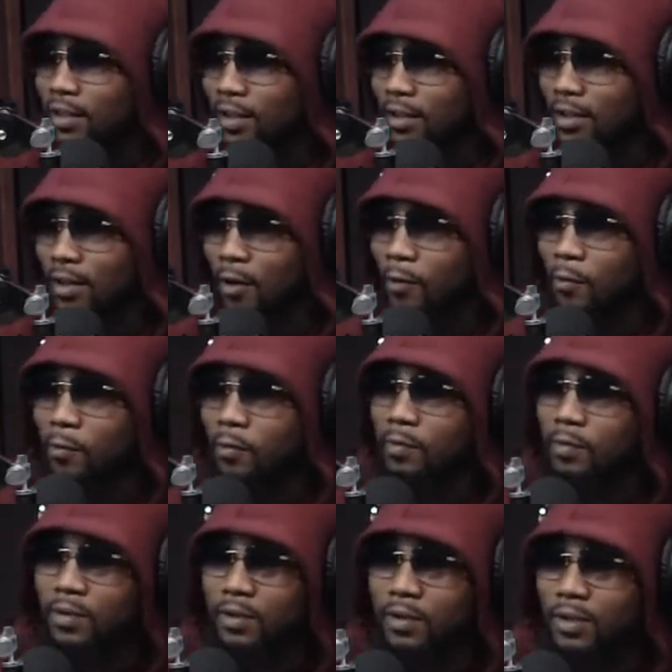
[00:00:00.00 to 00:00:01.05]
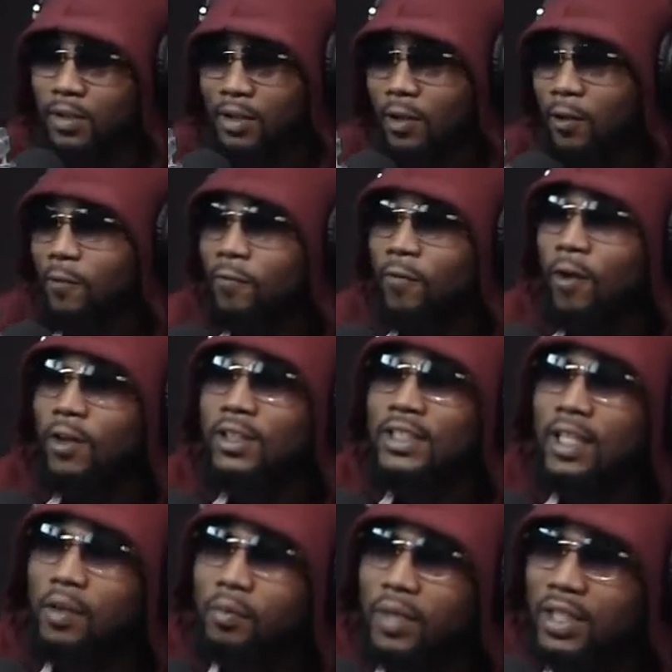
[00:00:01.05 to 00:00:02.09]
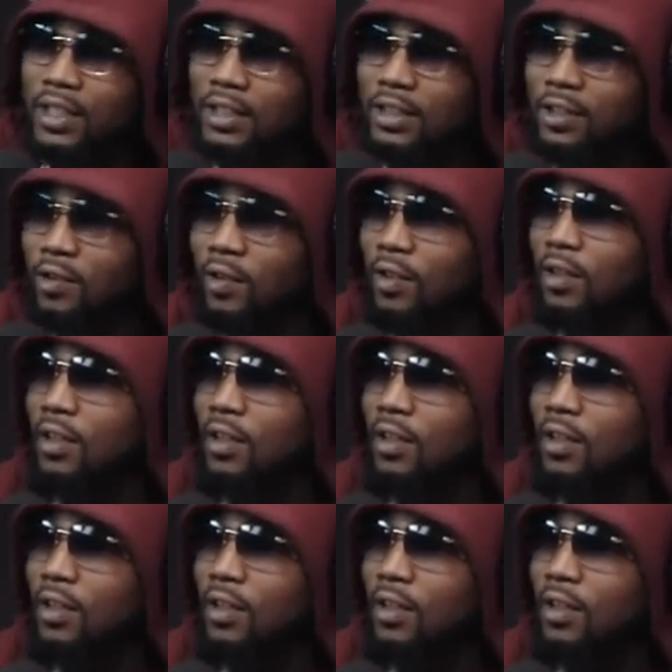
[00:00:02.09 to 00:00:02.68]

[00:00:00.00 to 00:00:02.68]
no false image or